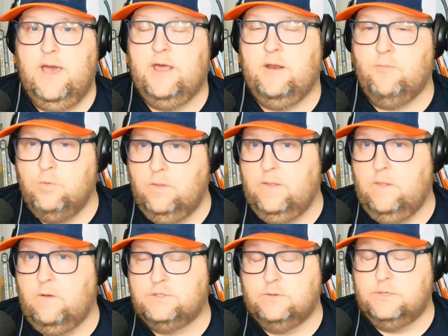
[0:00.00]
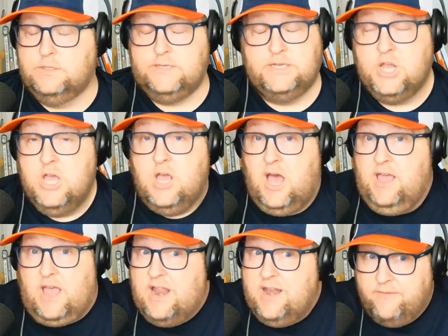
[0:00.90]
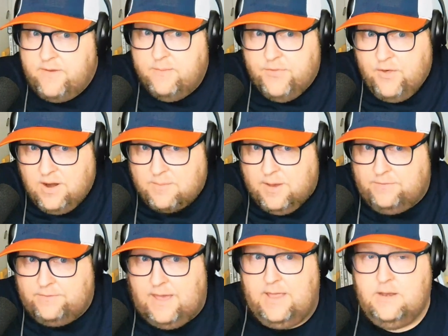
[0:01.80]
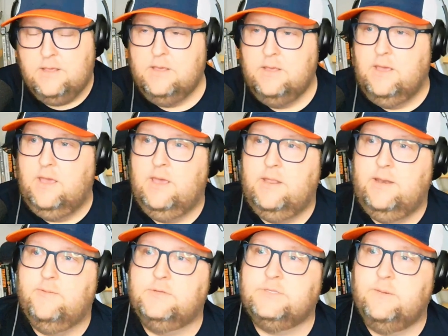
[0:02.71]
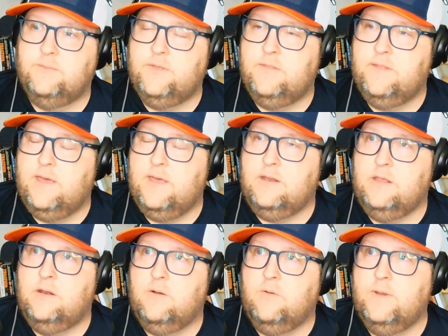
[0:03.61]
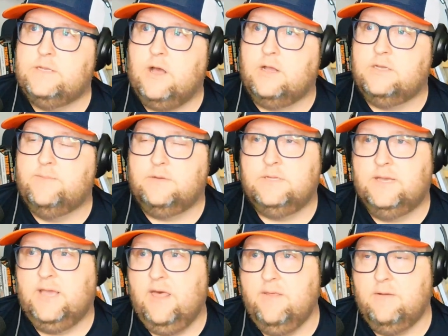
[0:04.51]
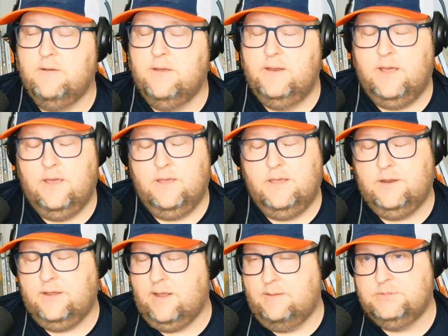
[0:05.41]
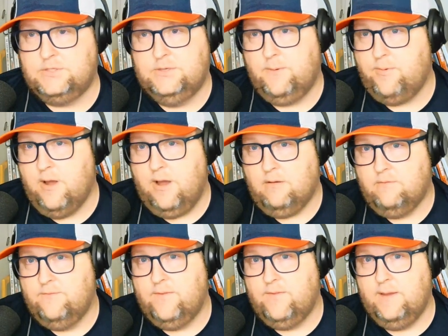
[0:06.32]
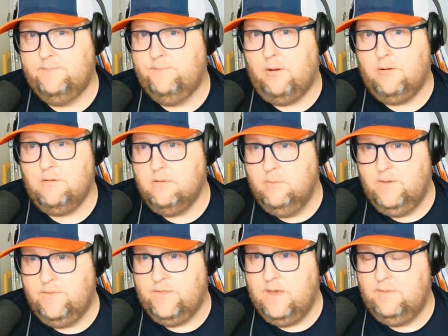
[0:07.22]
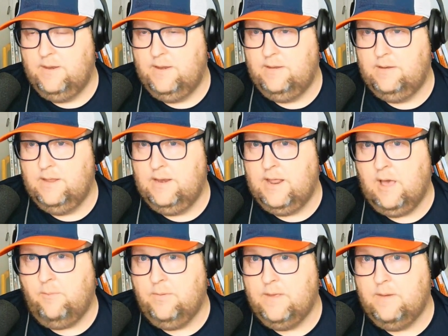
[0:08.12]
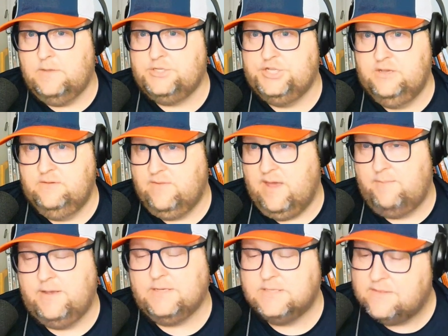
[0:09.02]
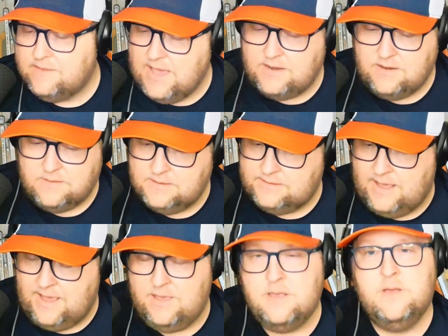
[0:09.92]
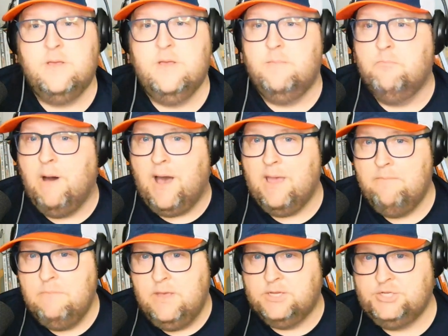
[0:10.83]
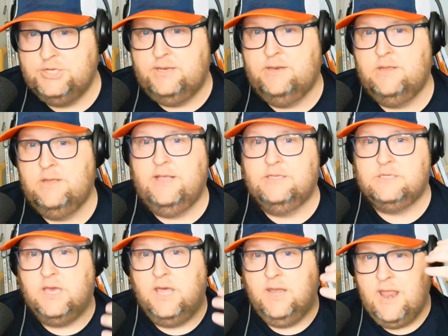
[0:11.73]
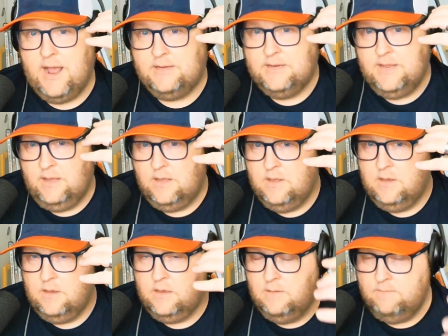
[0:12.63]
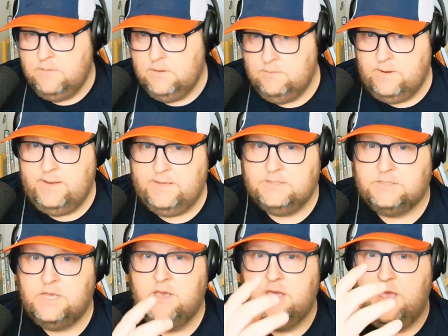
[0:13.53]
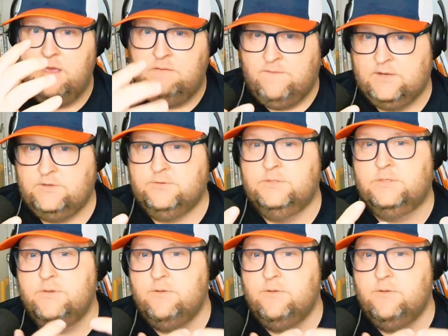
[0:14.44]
That's really large organization. I never even thought about that. And yeah. It was something that, you know, we talked about together, and I'm super proud of like partnering with them and helping them achieve that. Because at the end of the day, my mission is connecting communities and veterans